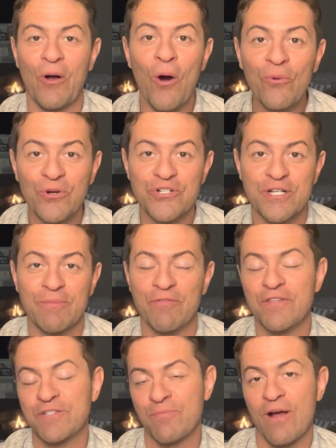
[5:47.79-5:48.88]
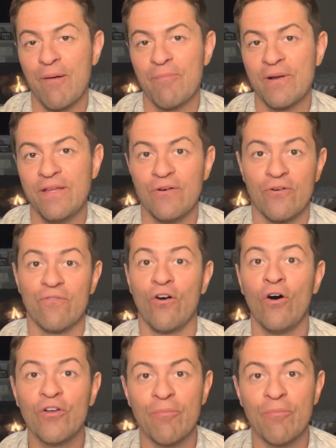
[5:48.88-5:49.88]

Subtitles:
ownership of this property or of all your